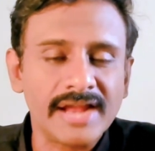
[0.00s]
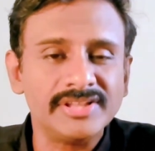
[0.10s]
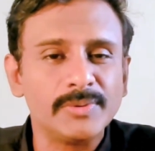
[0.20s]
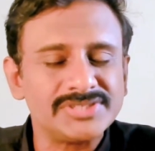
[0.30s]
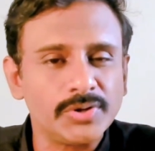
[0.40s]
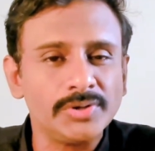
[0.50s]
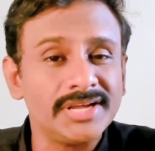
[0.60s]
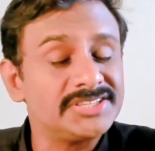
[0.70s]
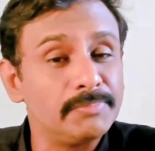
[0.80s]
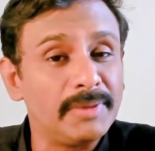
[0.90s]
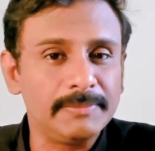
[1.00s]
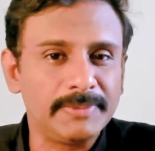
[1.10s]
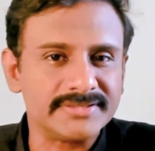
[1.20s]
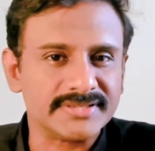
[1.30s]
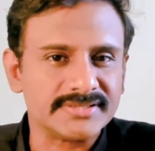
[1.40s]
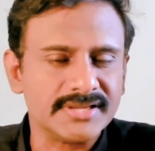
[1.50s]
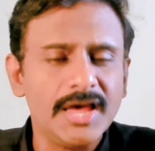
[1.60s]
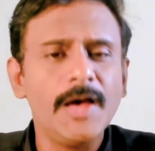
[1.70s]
and there was shortage in many places.